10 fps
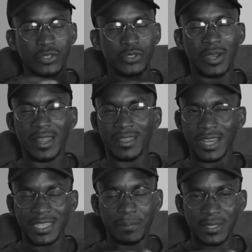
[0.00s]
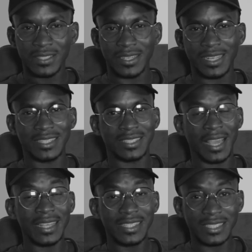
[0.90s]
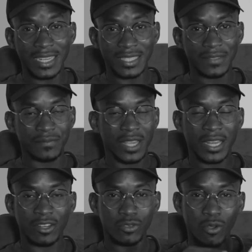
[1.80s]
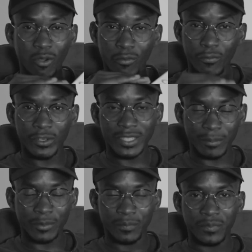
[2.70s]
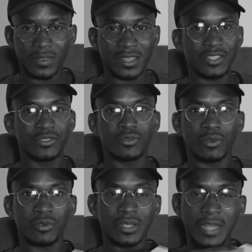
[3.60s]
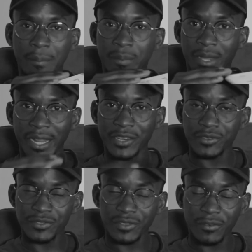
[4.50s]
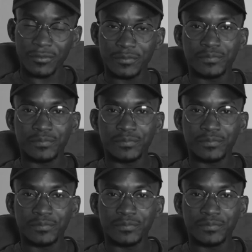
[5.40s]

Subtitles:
You are that person that is hesitant and so comfortable that you do not upgrade yourself